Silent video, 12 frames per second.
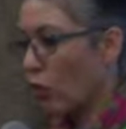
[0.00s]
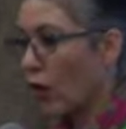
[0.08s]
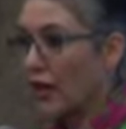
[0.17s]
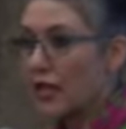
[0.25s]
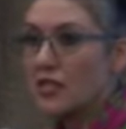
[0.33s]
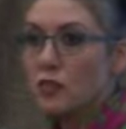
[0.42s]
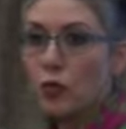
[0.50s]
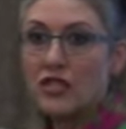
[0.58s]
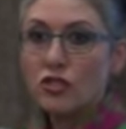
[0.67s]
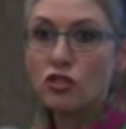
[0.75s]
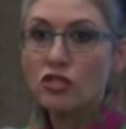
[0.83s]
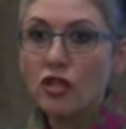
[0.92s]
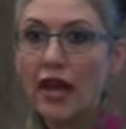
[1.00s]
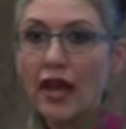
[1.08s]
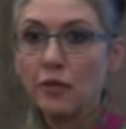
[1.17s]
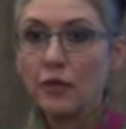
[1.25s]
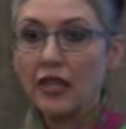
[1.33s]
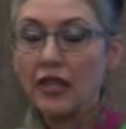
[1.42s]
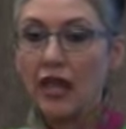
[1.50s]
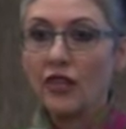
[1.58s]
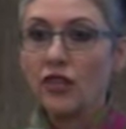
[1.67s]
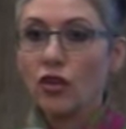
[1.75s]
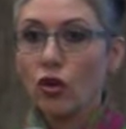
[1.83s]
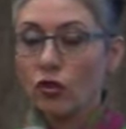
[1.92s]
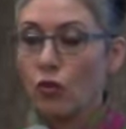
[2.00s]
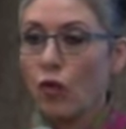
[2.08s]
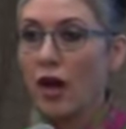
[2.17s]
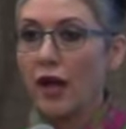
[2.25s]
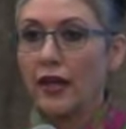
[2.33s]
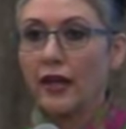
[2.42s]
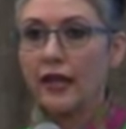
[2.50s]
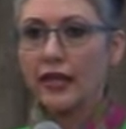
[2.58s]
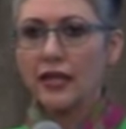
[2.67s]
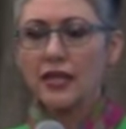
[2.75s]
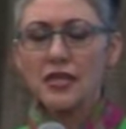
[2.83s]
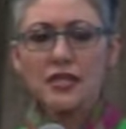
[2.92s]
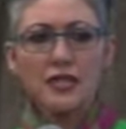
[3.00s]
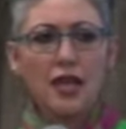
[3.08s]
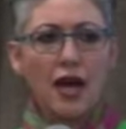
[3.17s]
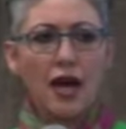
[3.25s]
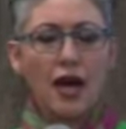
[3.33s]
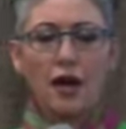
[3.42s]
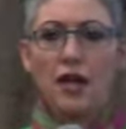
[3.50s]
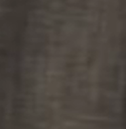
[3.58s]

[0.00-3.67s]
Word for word: One is Preston's Academy, and the other one is uh,